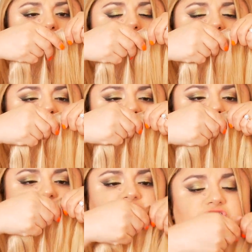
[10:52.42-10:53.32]
the same
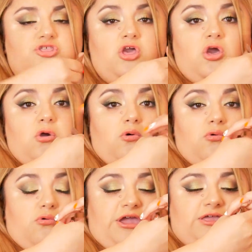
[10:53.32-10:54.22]
quality, which is
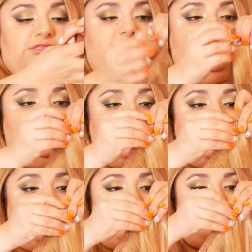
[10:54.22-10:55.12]
great.
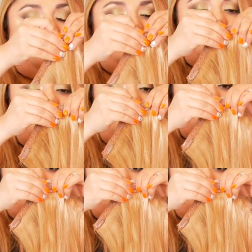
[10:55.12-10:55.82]
Because these